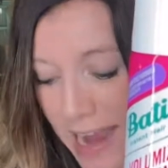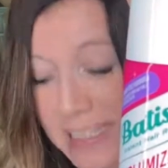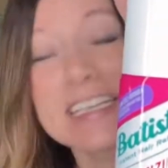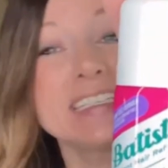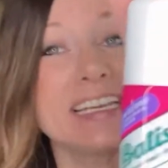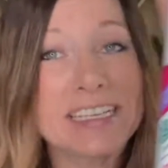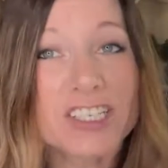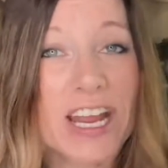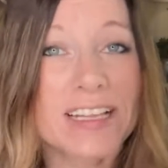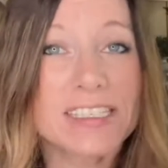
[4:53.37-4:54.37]
did get a
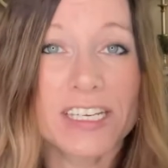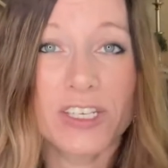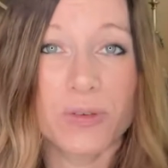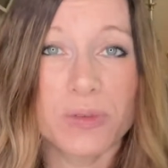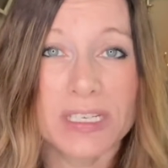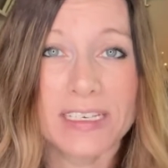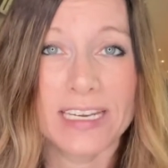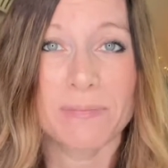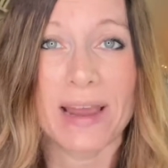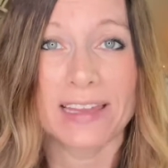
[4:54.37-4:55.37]
chance to use it
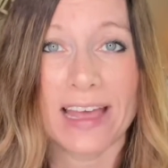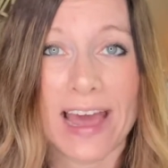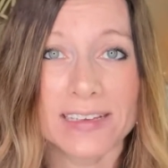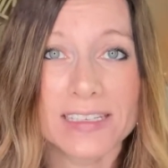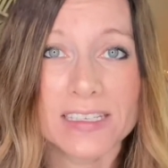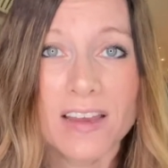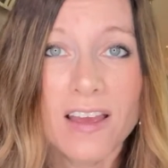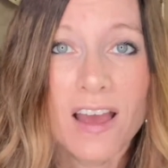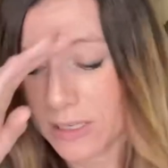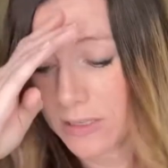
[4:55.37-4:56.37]
in my last
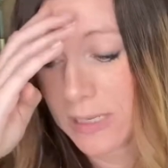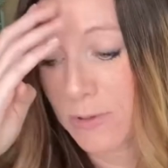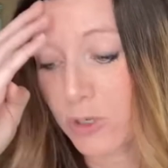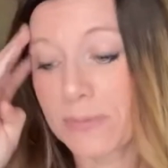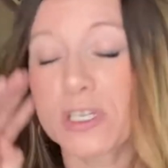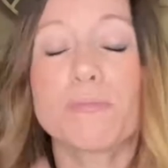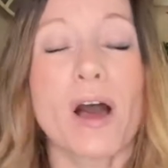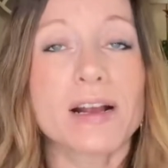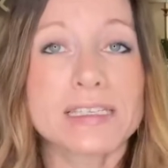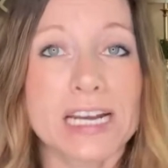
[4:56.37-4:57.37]
subscription
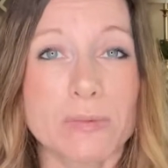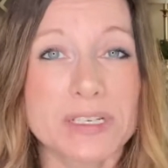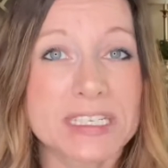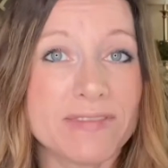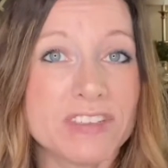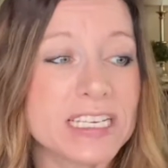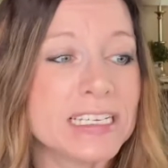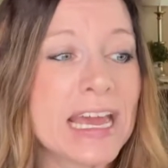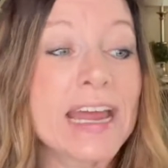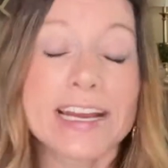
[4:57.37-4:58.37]
box that I received it
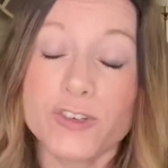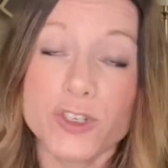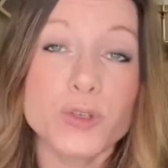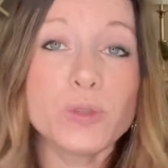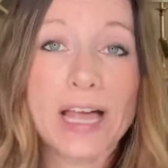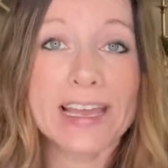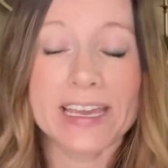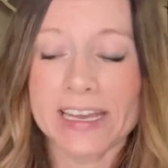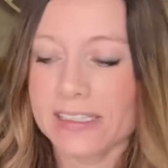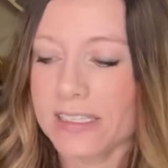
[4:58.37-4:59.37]
in, and I do like
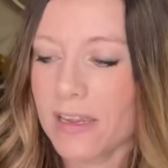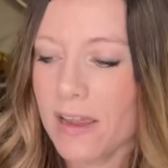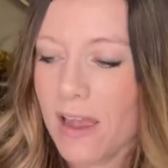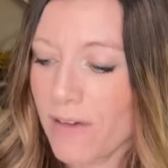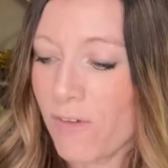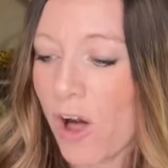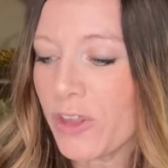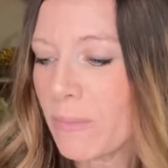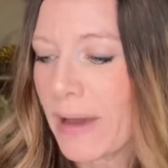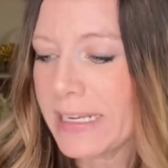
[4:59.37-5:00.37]
it.
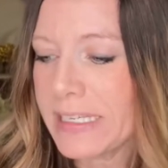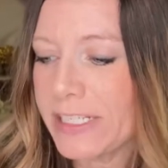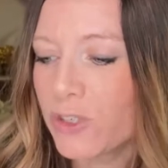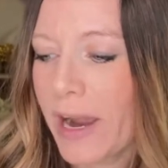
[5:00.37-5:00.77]
Volumizing dry